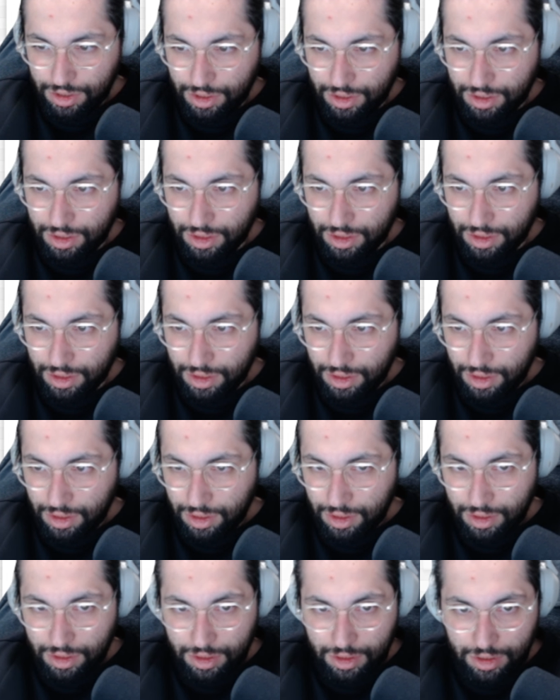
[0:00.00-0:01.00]
just to
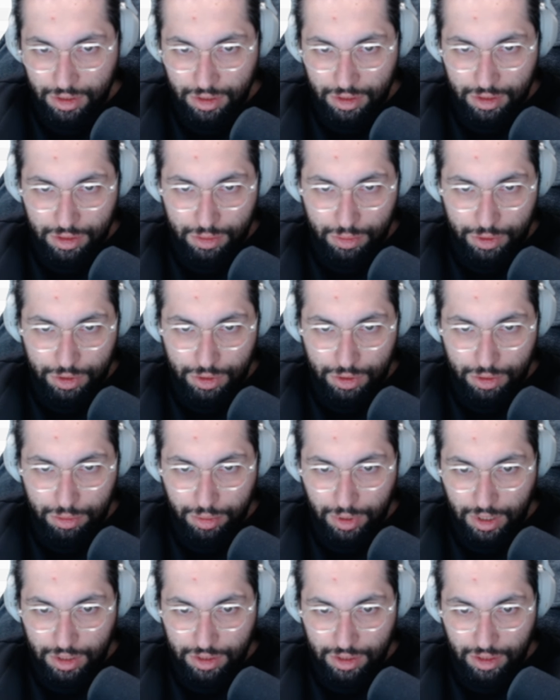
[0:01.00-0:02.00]
switch it to
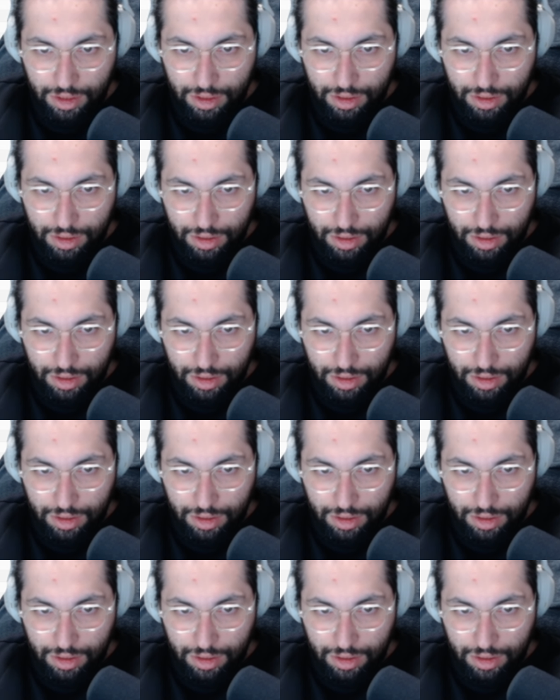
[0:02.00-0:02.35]
bar chart.